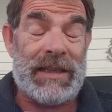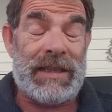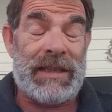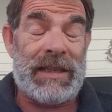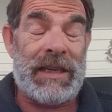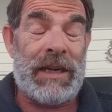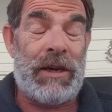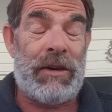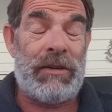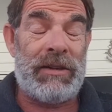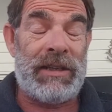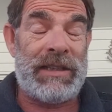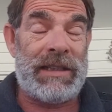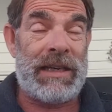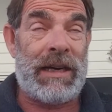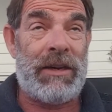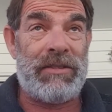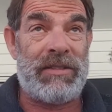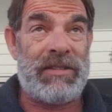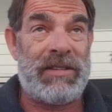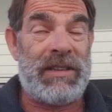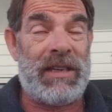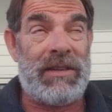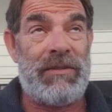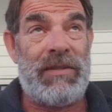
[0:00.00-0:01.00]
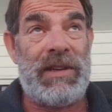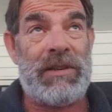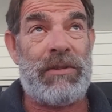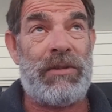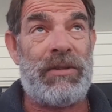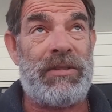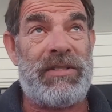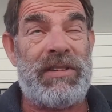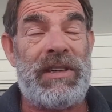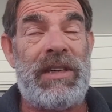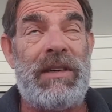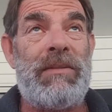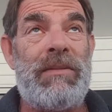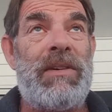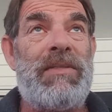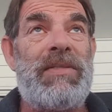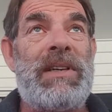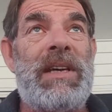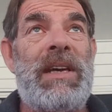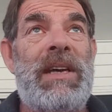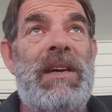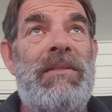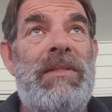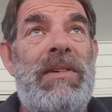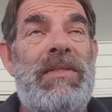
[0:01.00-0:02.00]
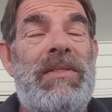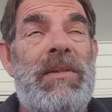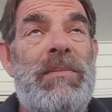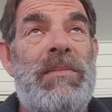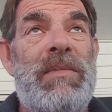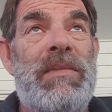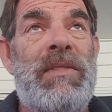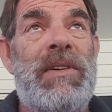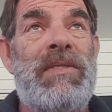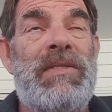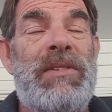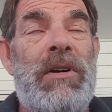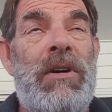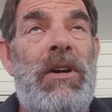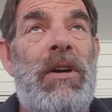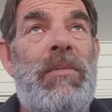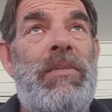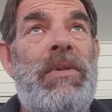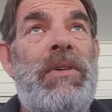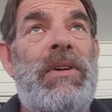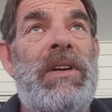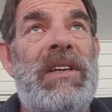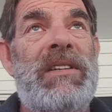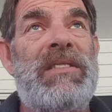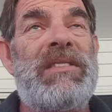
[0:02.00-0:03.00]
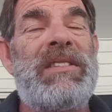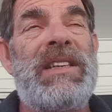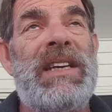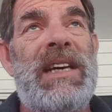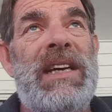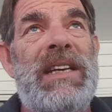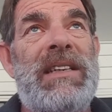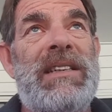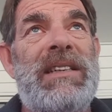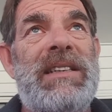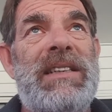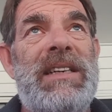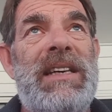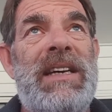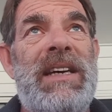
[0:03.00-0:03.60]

The only downside we could see with the hopper is that